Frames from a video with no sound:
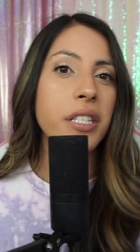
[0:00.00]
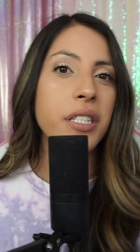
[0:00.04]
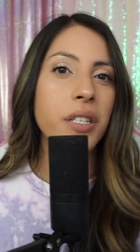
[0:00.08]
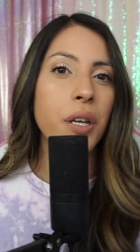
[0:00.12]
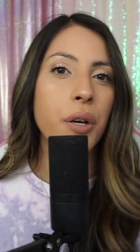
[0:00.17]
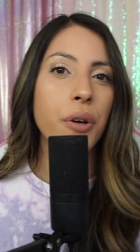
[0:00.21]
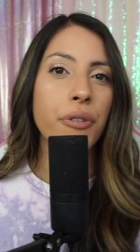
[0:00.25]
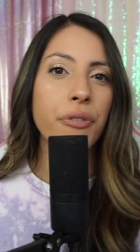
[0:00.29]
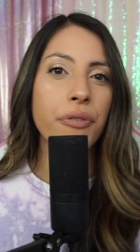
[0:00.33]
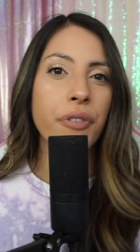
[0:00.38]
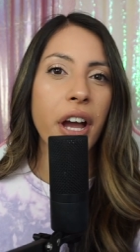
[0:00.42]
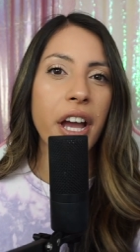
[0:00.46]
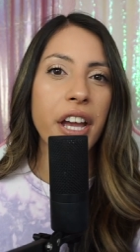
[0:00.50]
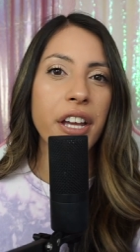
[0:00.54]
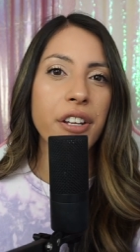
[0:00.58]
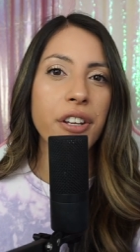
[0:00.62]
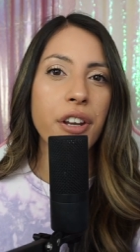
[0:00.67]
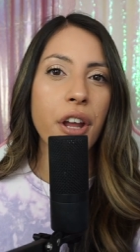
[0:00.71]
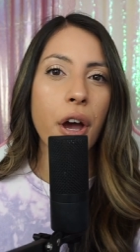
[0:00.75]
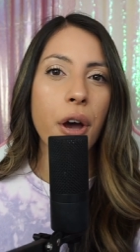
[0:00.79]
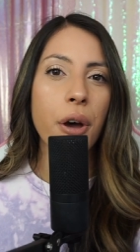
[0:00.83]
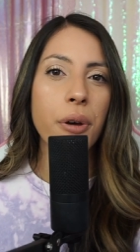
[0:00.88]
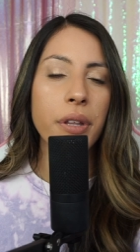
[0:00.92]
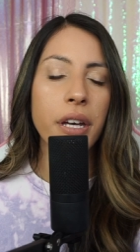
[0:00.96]
So if I
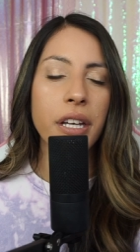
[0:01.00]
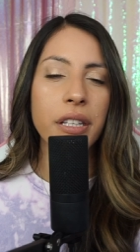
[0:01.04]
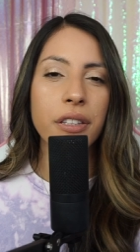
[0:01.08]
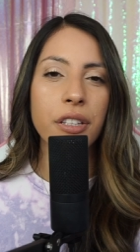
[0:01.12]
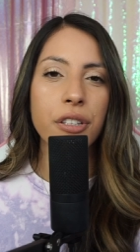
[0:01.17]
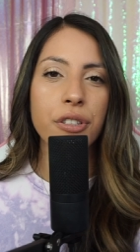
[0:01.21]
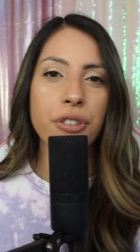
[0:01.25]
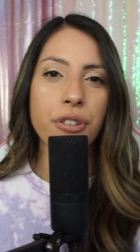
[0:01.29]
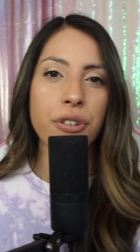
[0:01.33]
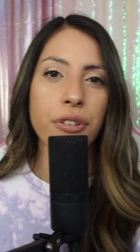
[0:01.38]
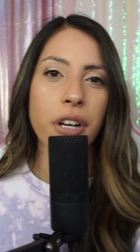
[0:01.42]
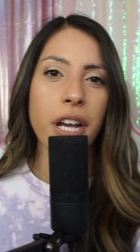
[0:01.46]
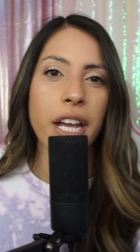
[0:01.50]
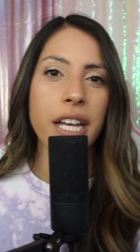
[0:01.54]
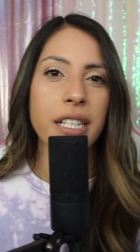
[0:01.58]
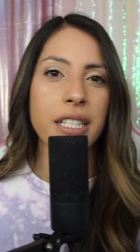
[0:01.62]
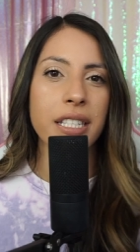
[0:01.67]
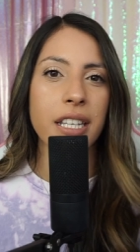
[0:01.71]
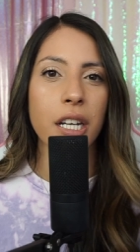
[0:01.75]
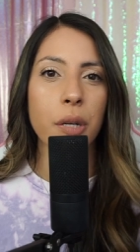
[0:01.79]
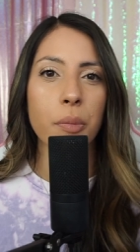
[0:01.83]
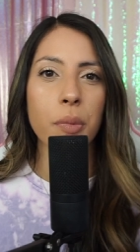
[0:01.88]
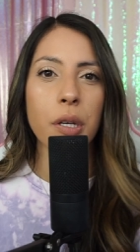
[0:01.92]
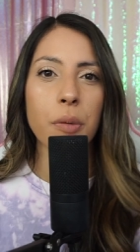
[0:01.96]
know that the terrain's
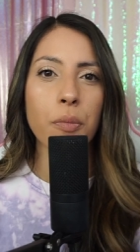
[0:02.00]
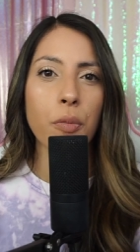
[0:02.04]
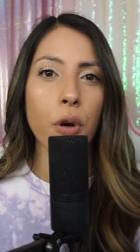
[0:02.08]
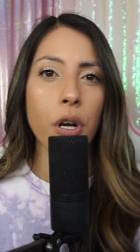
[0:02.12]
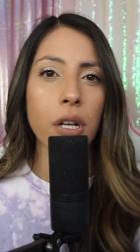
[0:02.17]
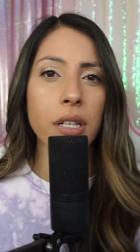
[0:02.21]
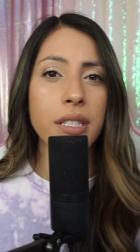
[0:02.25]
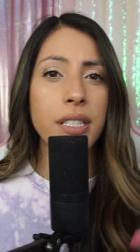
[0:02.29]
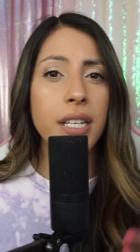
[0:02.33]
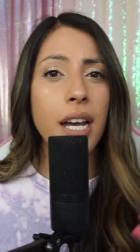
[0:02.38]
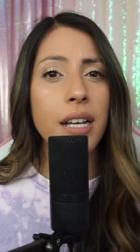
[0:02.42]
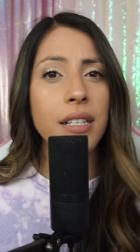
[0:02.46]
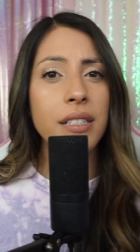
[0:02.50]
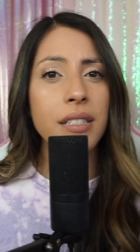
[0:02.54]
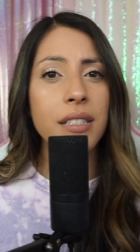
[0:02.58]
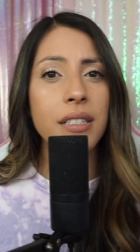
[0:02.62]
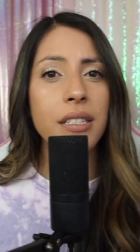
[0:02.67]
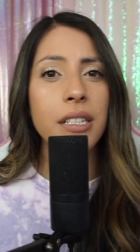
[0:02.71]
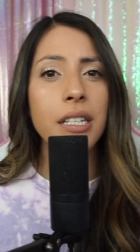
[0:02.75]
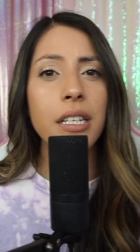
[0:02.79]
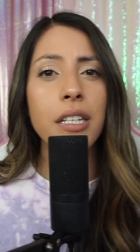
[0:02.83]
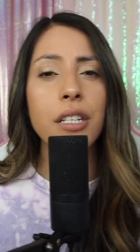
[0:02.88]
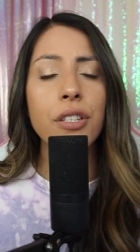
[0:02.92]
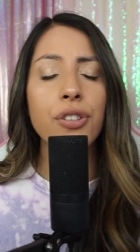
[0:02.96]
going to be more
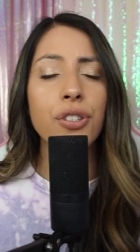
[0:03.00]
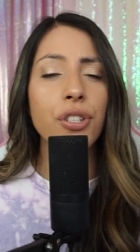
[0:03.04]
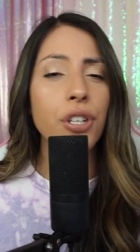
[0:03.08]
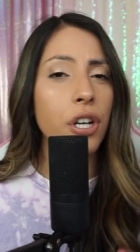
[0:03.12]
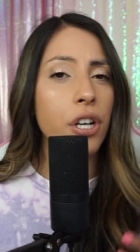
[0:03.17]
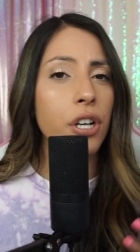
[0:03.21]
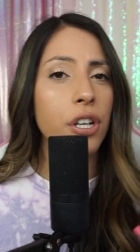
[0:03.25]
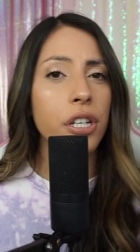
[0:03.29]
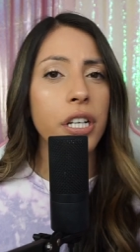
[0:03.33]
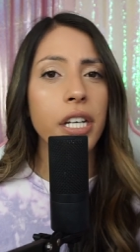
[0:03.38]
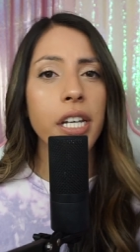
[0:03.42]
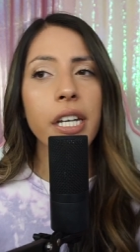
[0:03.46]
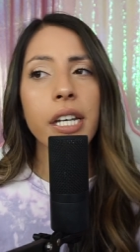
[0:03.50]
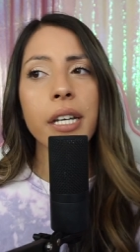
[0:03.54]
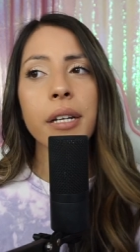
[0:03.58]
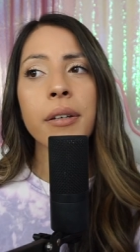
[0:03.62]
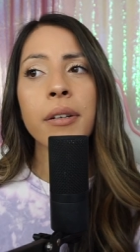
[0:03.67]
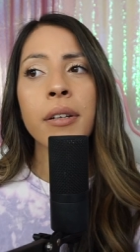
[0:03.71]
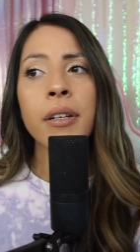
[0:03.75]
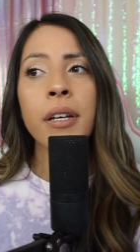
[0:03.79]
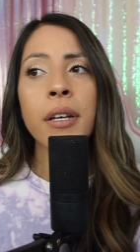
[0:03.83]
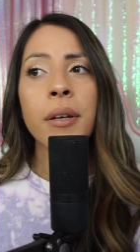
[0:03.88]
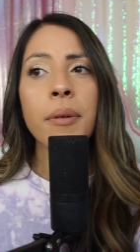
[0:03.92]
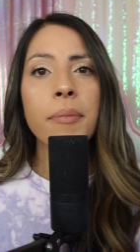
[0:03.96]
dusty, dirty,
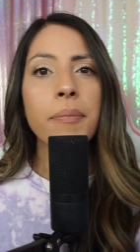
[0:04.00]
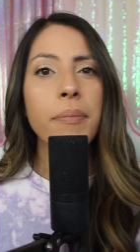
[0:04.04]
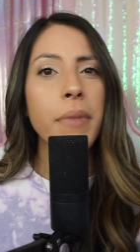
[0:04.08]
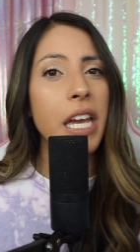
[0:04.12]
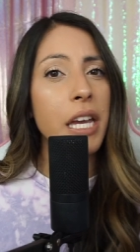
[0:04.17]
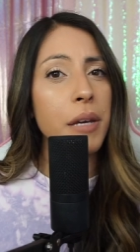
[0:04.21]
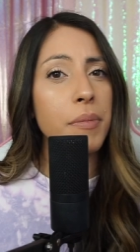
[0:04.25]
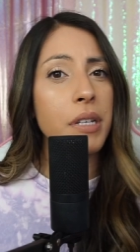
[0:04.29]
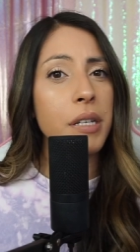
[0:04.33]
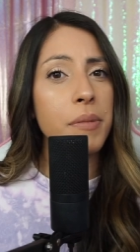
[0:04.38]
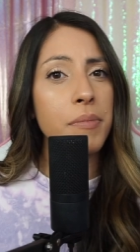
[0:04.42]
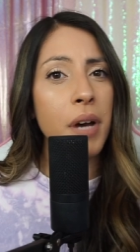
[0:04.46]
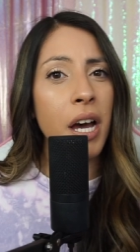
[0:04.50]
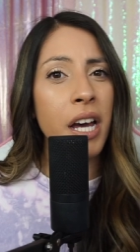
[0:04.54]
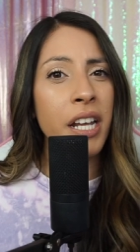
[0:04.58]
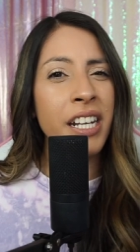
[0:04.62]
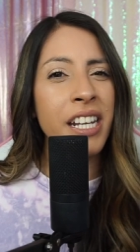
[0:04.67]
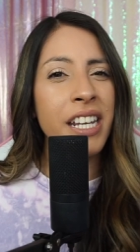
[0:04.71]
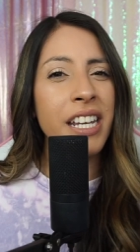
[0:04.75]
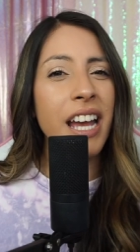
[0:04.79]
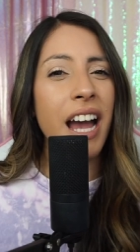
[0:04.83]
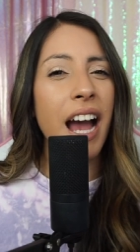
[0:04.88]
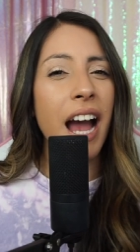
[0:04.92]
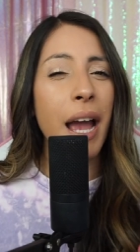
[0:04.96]
maybe
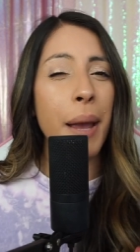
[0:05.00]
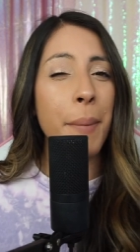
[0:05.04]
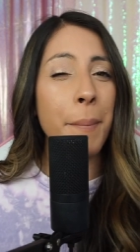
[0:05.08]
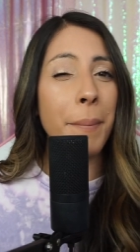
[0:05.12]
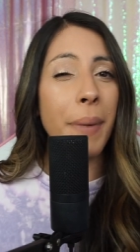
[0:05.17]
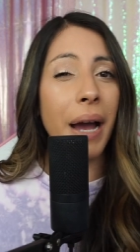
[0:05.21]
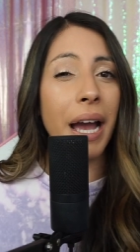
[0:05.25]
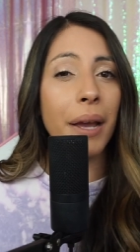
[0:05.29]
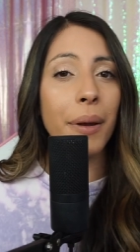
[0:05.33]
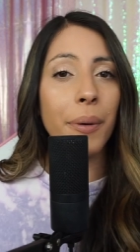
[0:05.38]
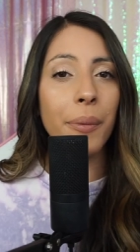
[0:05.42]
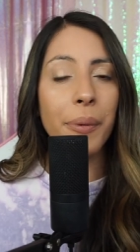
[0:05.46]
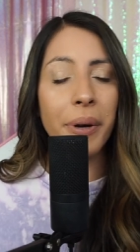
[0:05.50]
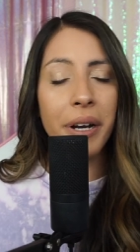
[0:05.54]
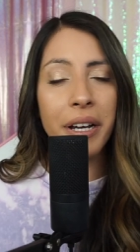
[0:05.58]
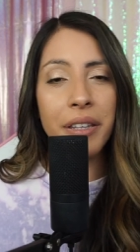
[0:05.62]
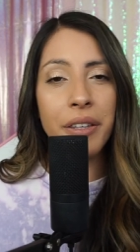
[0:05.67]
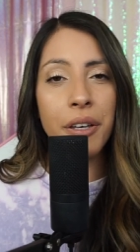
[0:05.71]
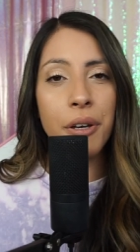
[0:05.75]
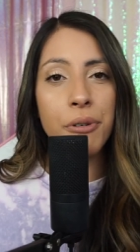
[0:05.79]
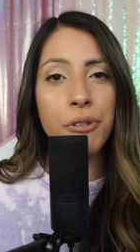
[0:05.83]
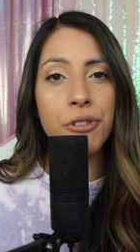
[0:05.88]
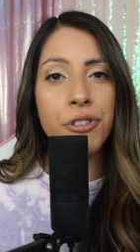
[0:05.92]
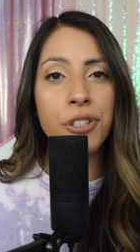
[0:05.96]
muddy, I might wear
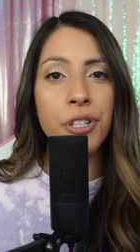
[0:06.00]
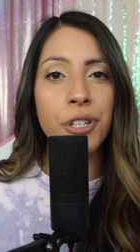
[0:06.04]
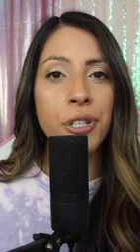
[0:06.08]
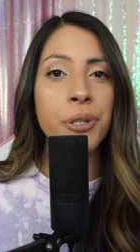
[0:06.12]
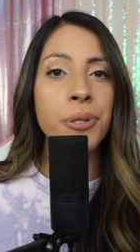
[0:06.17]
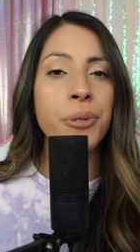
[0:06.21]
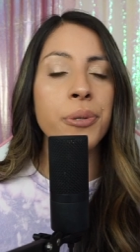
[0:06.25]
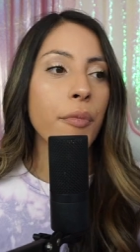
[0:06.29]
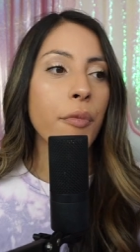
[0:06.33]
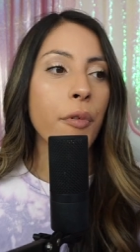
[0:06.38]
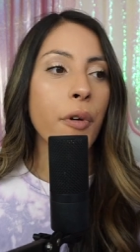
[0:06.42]
those shoes.